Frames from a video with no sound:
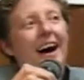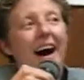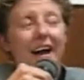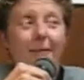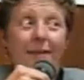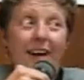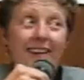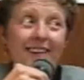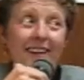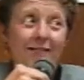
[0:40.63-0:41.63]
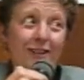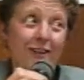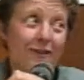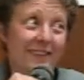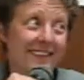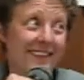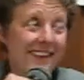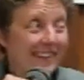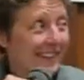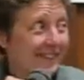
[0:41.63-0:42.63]
I am not a lifelong resident.
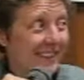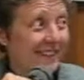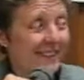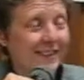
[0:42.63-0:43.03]
I left town